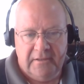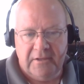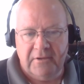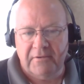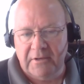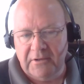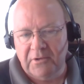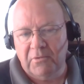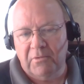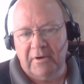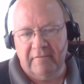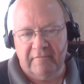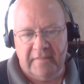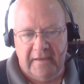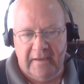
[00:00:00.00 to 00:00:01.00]
you can do
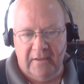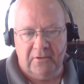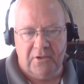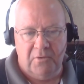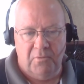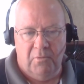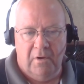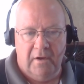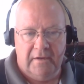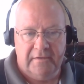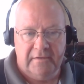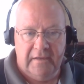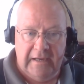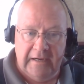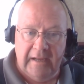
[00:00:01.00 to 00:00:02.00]
whatever the hell you
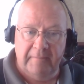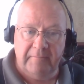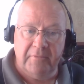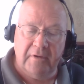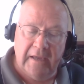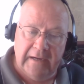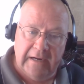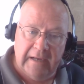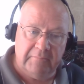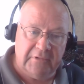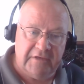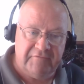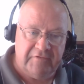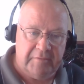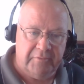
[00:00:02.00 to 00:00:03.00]
want and i'm and
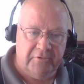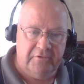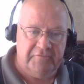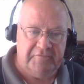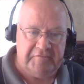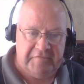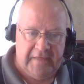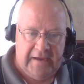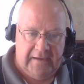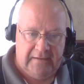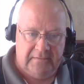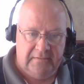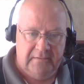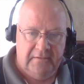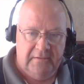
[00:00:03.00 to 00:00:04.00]
i'm living proof of
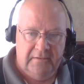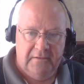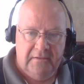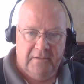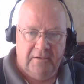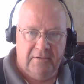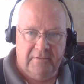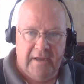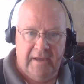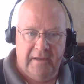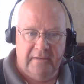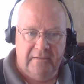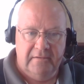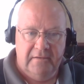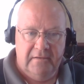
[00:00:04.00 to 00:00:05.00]
that
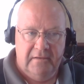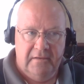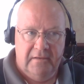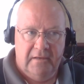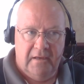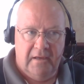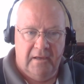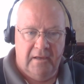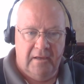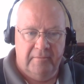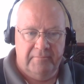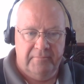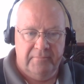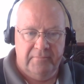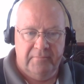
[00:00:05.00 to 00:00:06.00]
Okay,
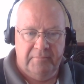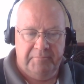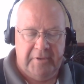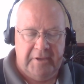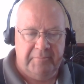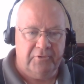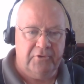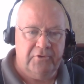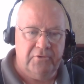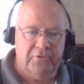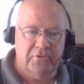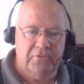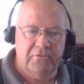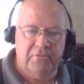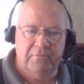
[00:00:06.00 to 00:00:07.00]
um, people
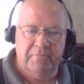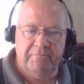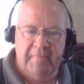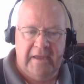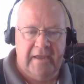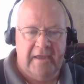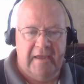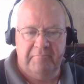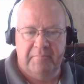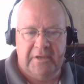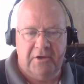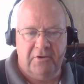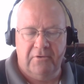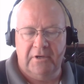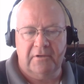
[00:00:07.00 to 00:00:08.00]
who may have
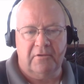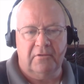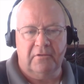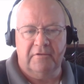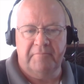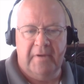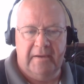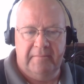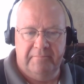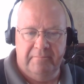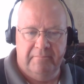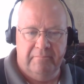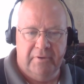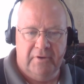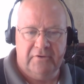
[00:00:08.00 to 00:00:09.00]
be critical of my
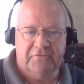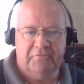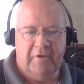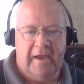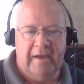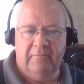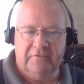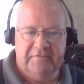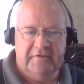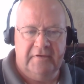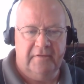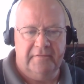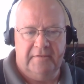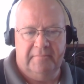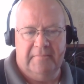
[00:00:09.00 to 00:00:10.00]
books, I will
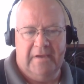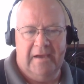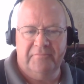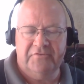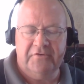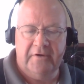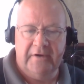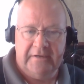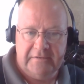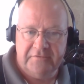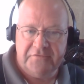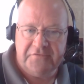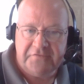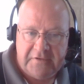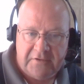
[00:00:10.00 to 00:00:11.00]
tell them, I'm sorry I
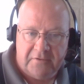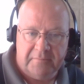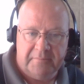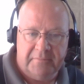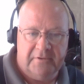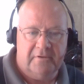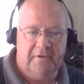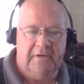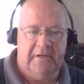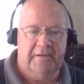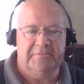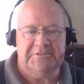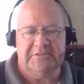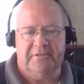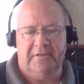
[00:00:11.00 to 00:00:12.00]
didn't see your book on
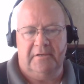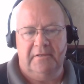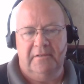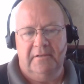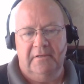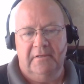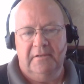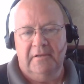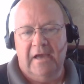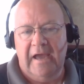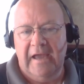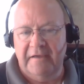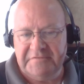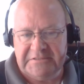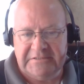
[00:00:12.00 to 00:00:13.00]
Amazon.
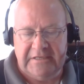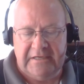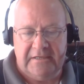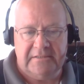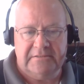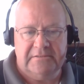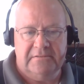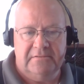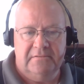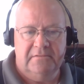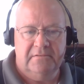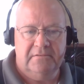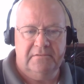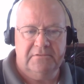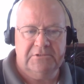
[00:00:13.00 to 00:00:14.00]
I have six,
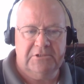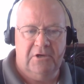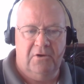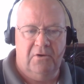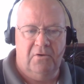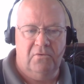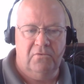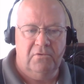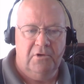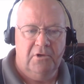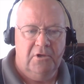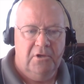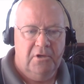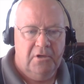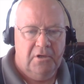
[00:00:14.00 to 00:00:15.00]
so
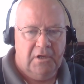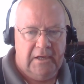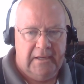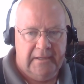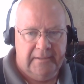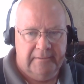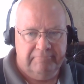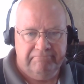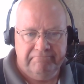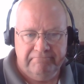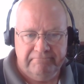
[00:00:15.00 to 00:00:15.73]
um,